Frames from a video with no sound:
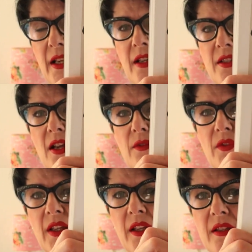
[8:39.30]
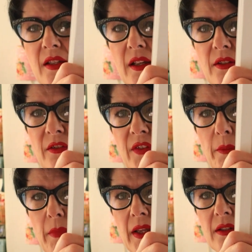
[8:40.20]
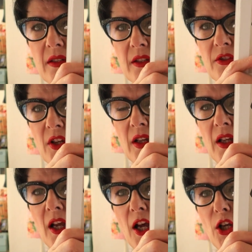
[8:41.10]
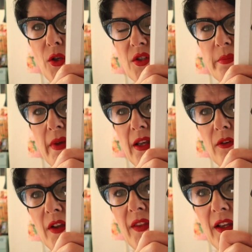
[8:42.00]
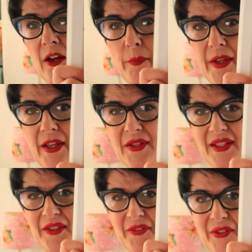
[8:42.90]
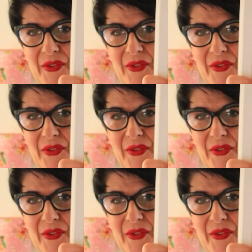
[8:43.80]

I don't think it's going to fit me in such a loose manner. I think I'll be using the full